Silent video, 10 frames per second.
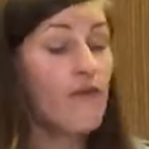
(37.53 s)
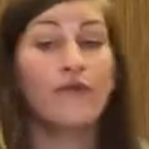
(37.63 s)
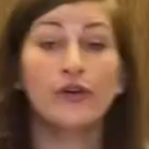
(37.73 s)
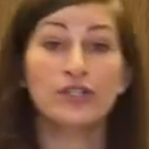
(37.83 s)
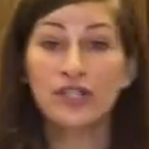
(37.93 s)

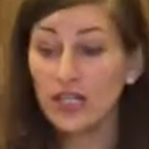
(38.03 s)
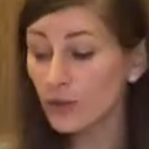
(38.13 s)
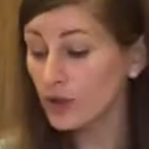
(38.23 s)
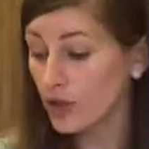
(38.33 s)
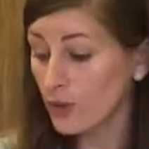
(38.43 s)
First thing
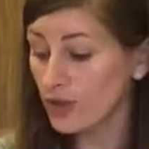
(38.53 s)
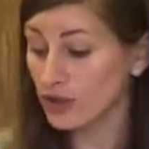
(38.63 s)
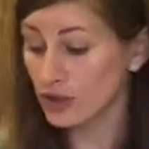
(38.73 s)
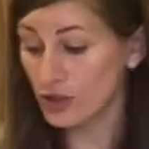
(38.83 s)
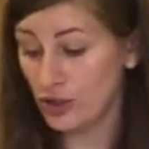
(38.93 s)
we're
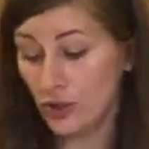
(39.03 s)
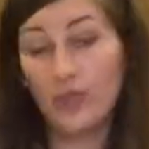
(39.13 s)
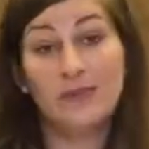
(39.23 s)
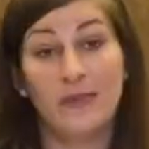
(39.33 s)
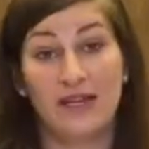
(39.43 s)
going to do
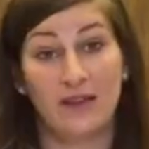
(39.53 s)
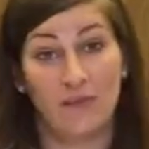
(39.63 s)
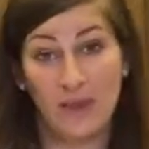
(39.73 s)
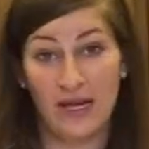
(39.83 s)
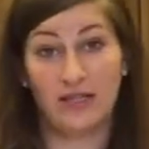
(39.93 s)
is make the
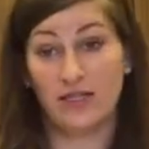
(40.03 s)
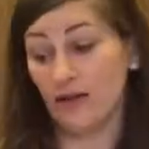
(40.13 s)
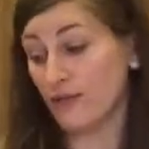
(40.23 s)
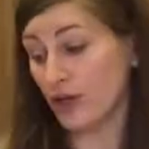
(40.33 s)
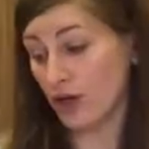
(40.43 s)
base
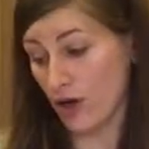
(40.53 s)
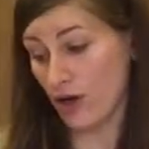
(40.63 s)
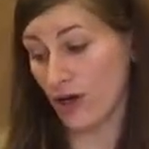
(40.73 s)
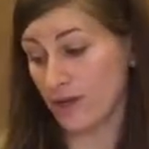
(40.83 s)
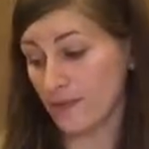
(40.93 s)
of the
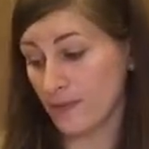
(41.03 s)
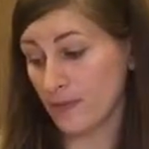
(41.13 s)
car.